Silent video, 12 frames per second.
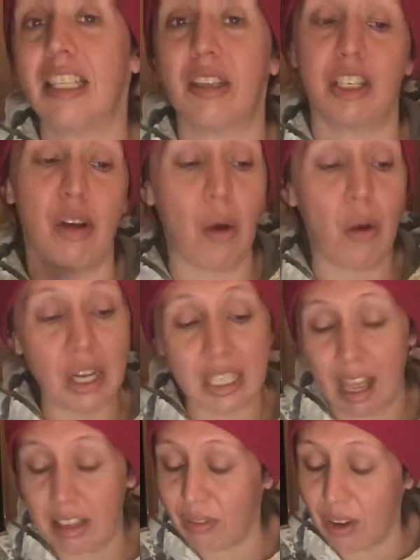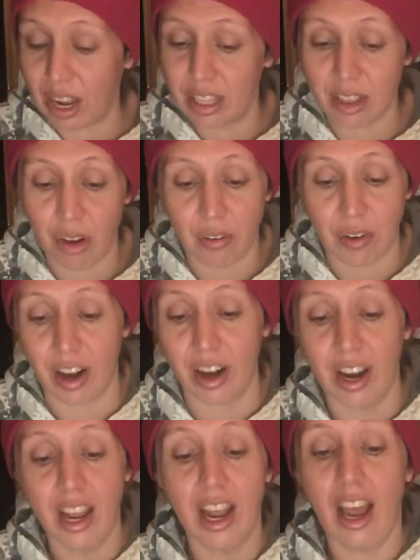so she always has friends over.
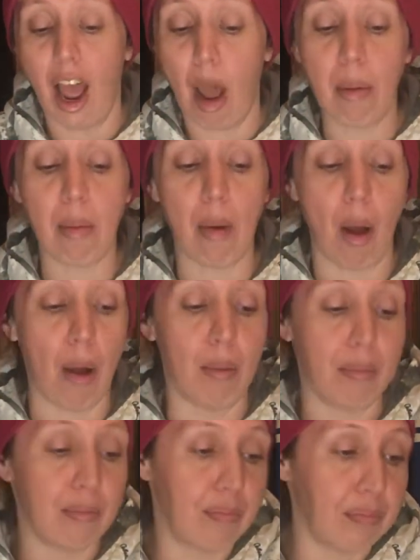I'm a mom.